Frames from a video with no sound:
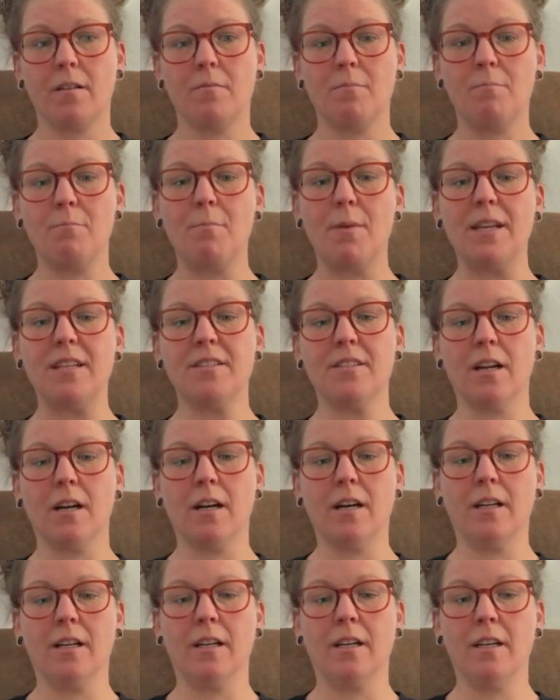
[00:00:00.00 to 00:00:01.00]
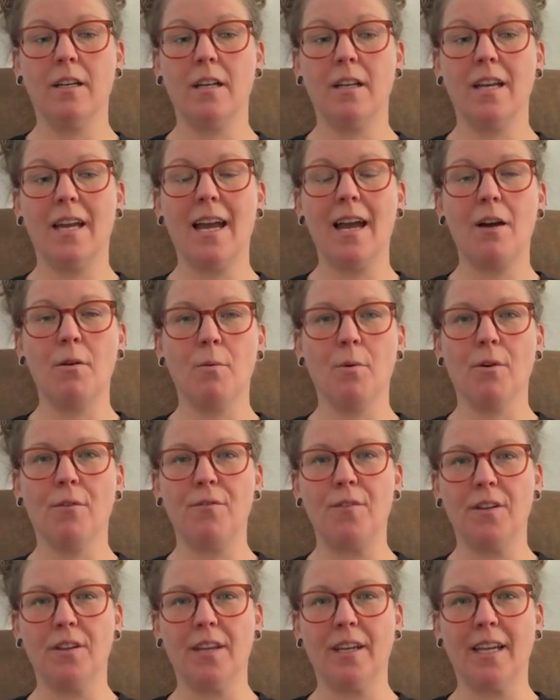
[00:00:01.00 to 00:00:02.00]
based on how we're
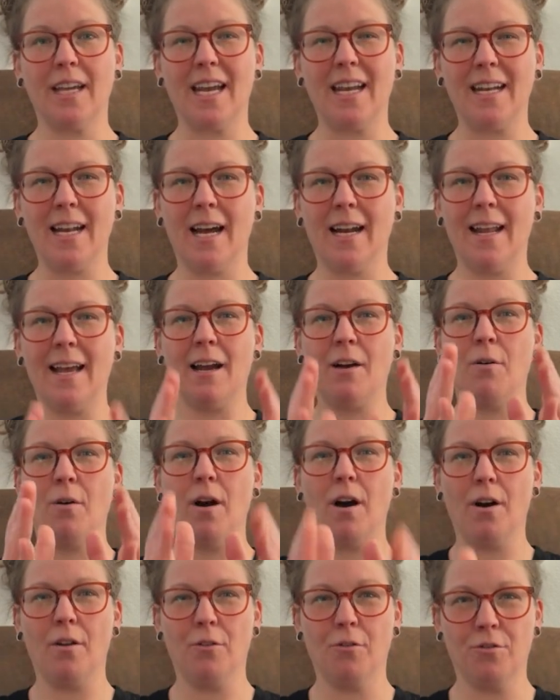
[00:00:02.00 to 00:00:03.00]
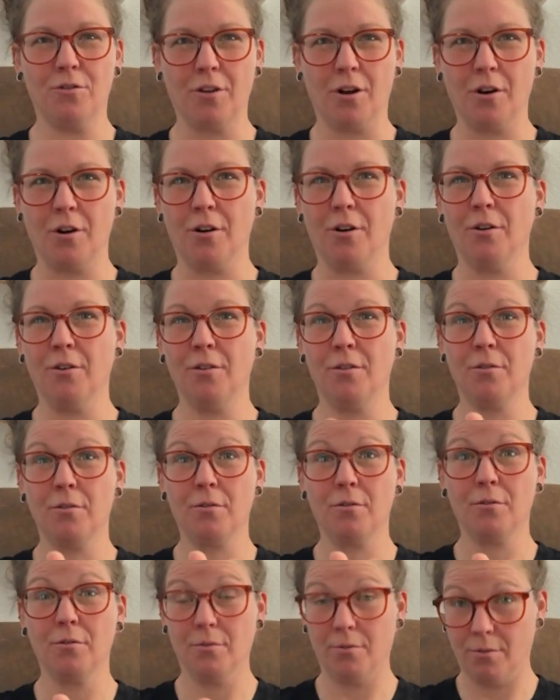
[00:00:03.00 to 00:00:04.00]
feeling and not how others are
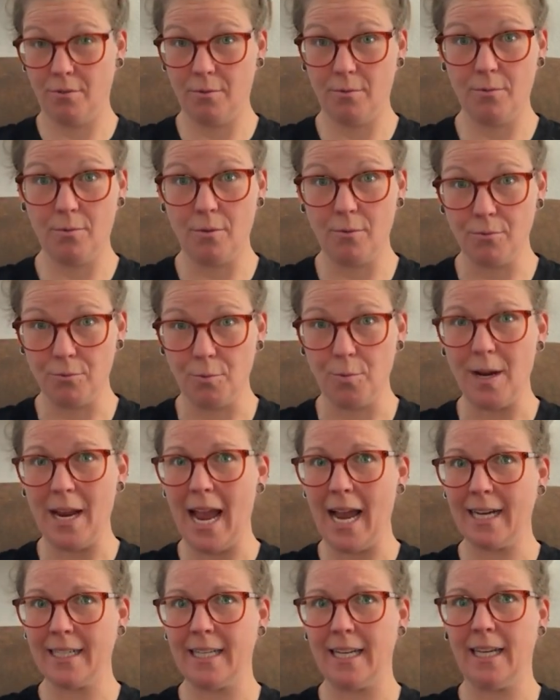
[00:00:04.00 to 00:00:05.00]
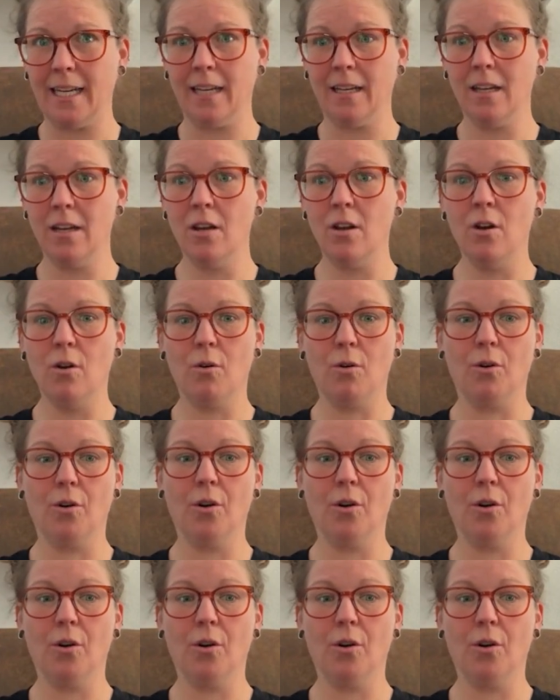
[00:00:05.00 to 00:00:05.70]
reacting or